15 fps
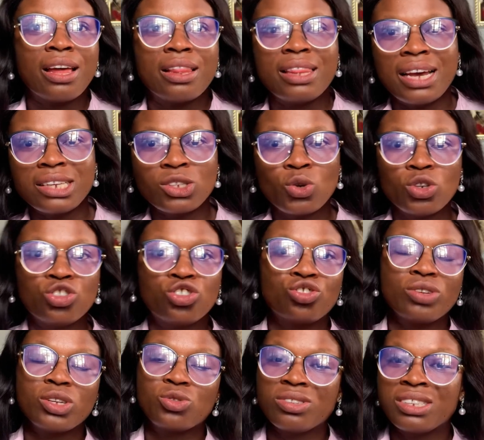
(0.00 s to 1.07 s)
let's go
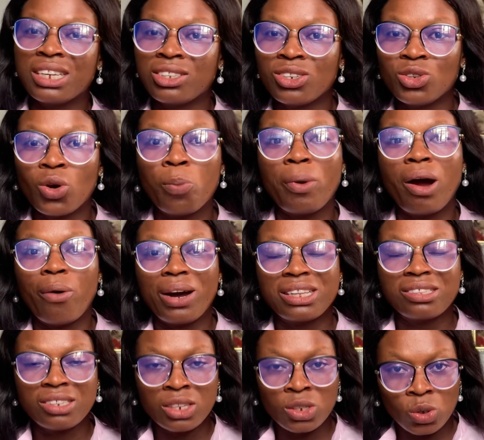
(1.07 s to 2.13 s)
straight to setting up our
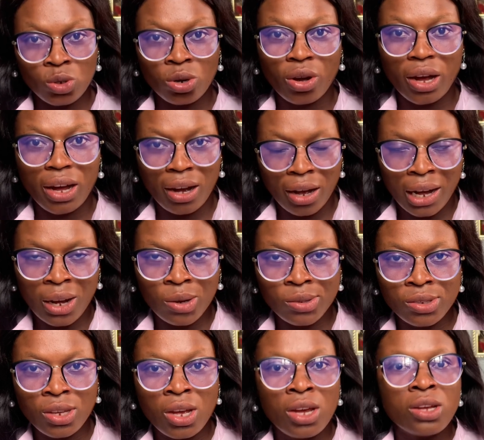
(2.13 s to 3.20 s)
TikTok
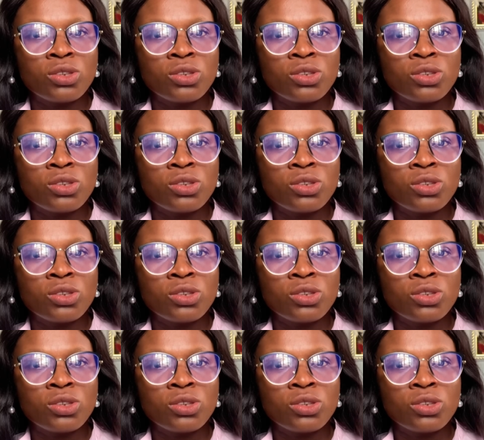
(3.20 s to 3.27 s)
account.